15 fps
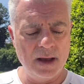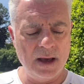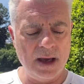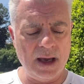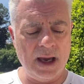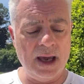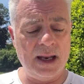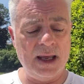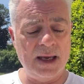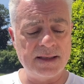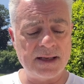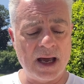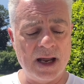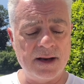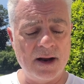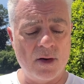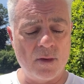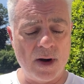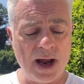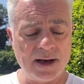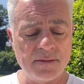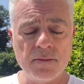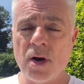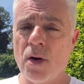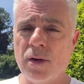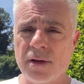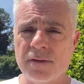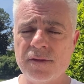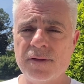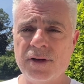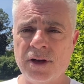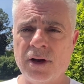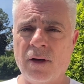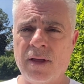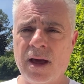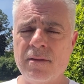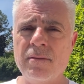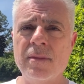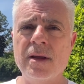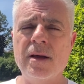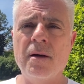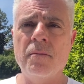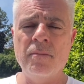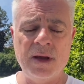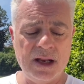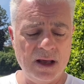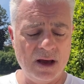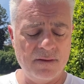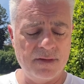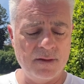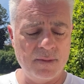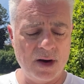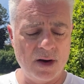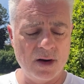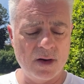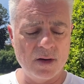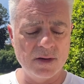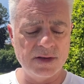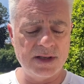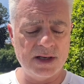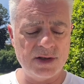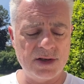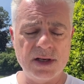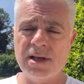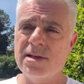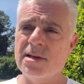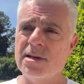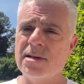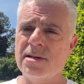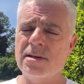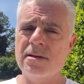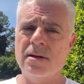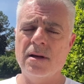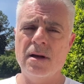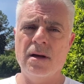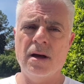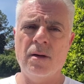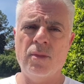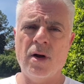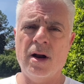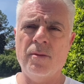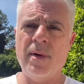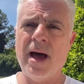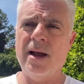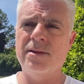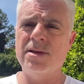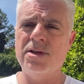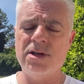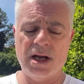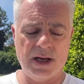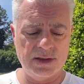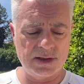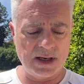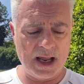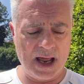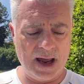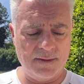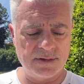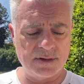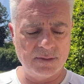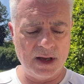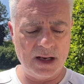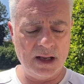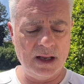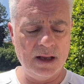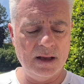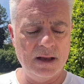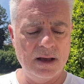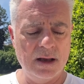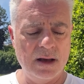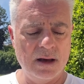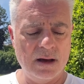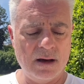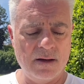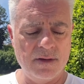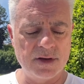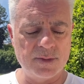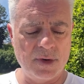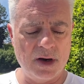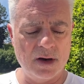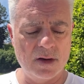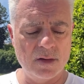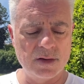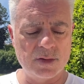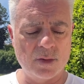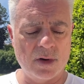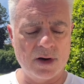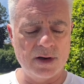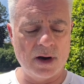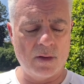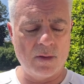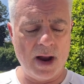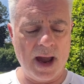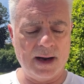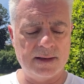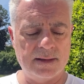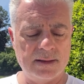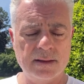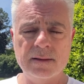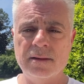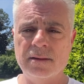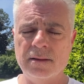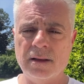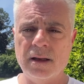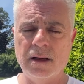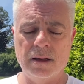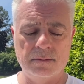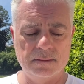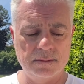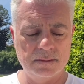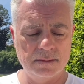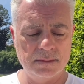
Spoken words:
It is a direct motive. Do you know that? Many of the miracles that Jesus brought about to change lives, many of those miracles were direct. The